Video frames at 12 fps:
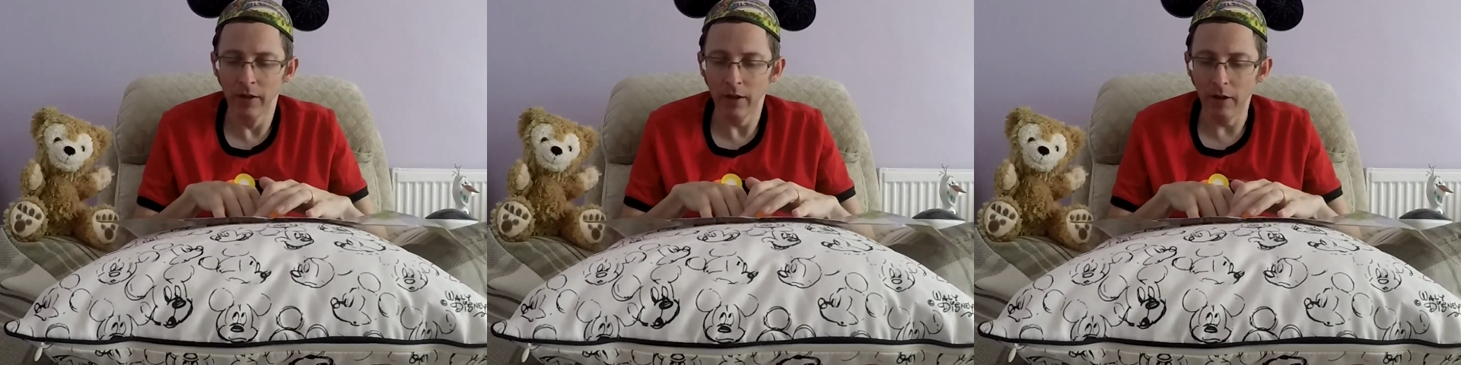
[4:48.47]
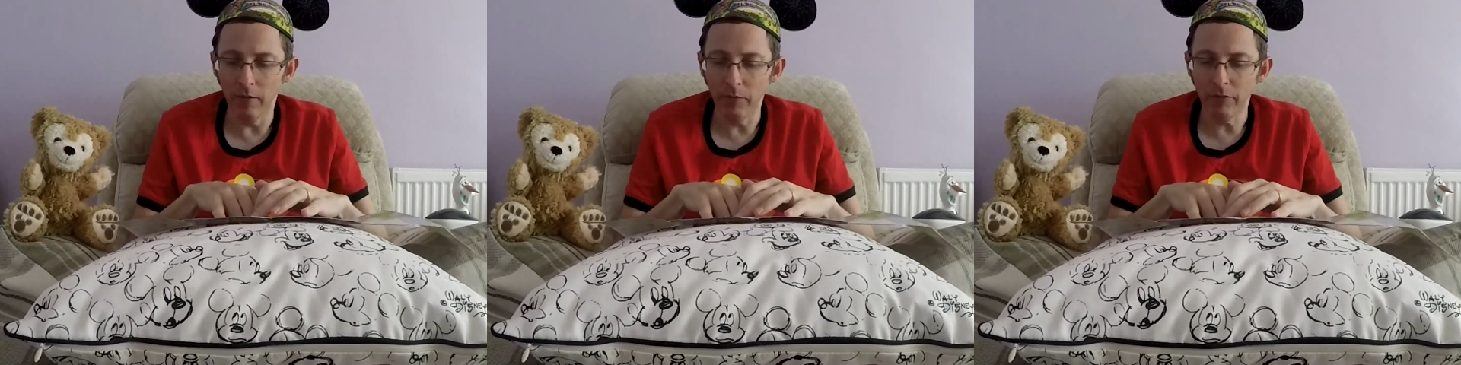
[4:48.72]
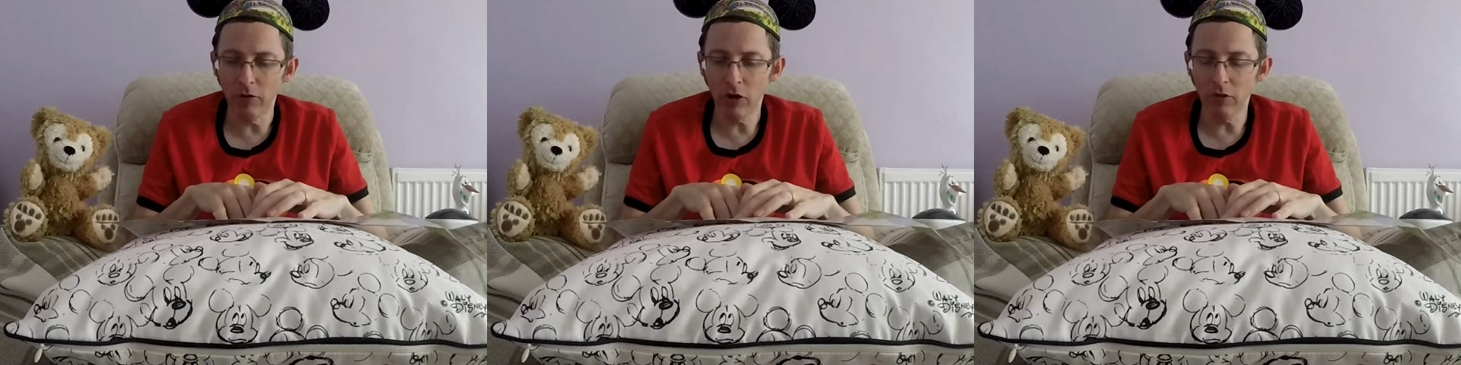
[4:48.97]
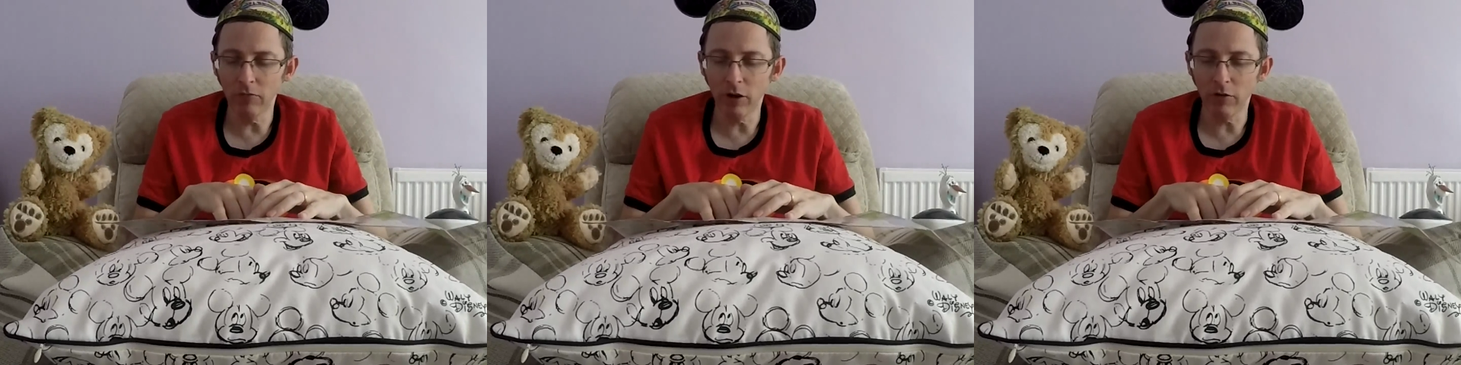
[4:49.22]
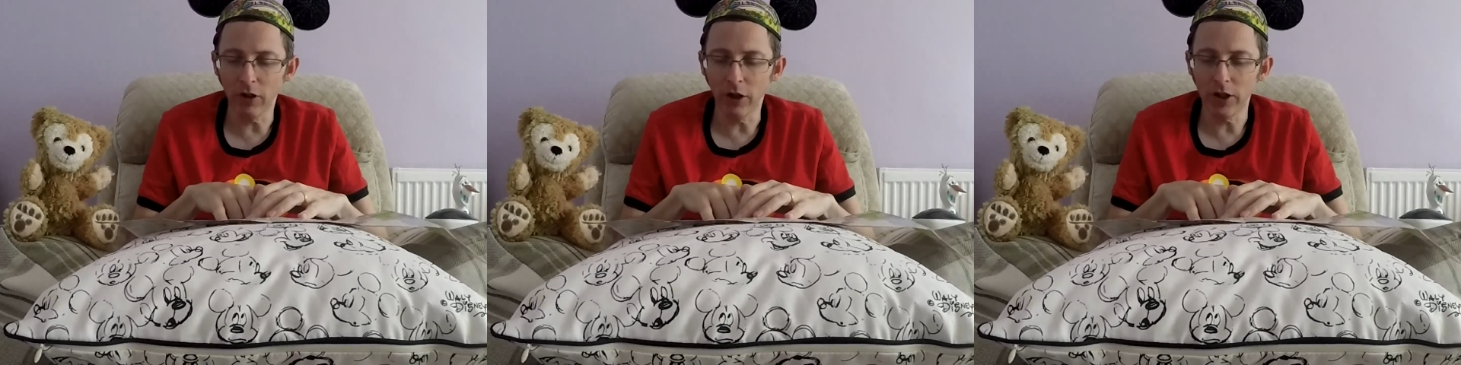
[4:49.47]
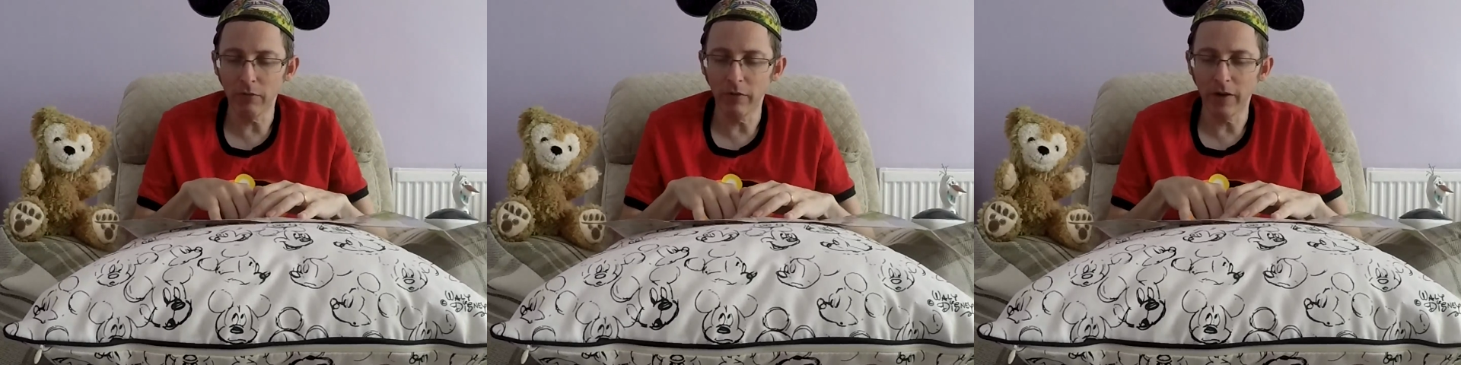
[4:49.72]
Rock and Roller
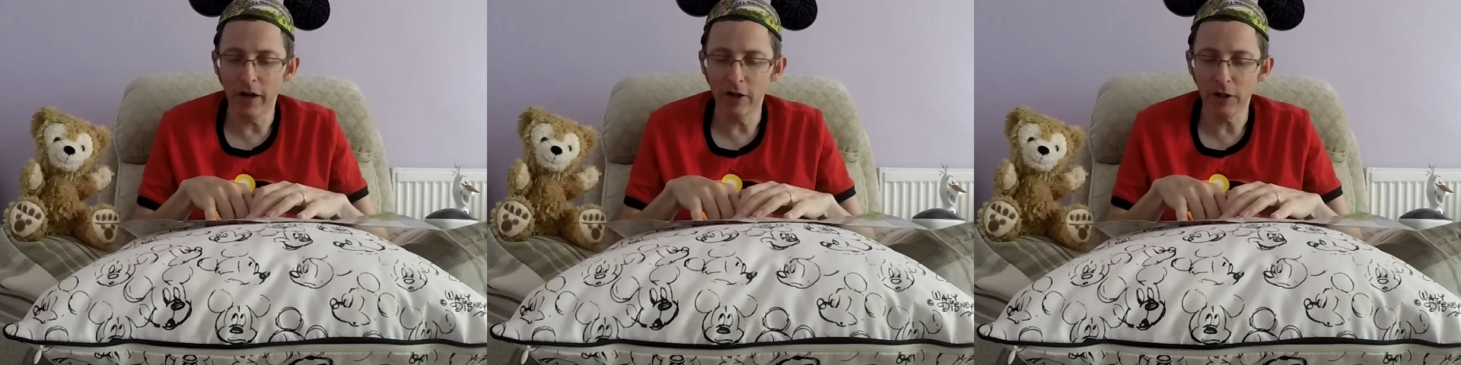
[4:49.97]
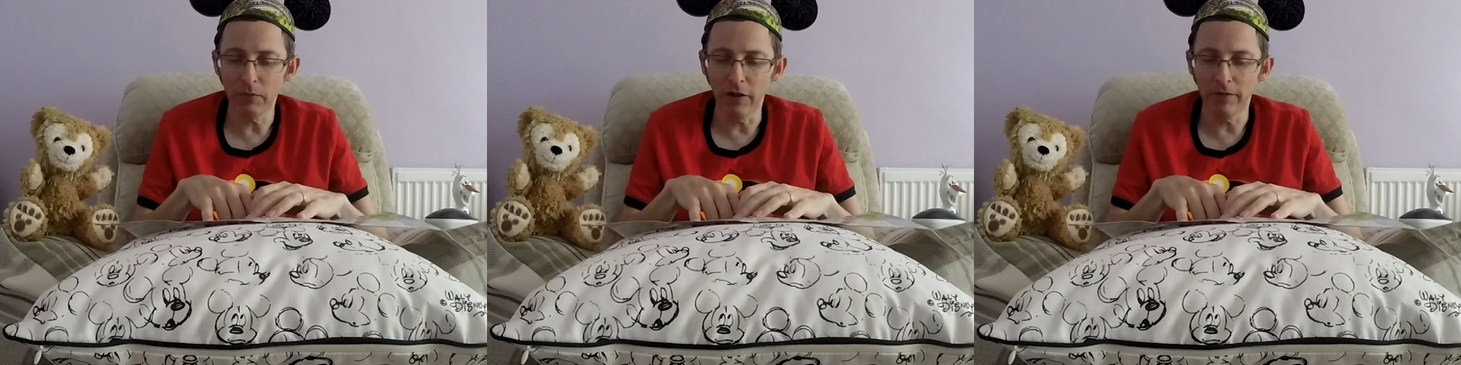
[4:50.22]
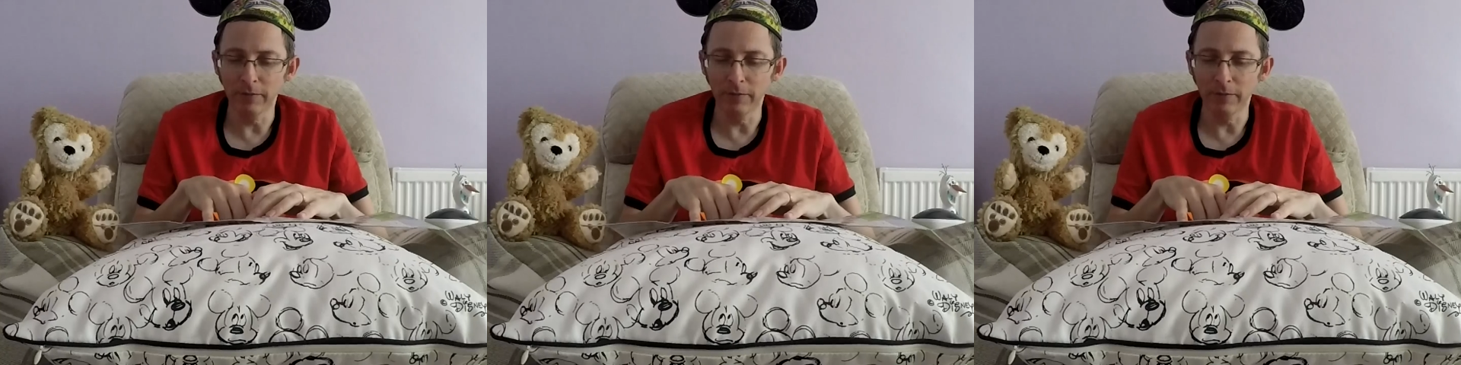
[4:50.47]
Coaster with Aerosmith.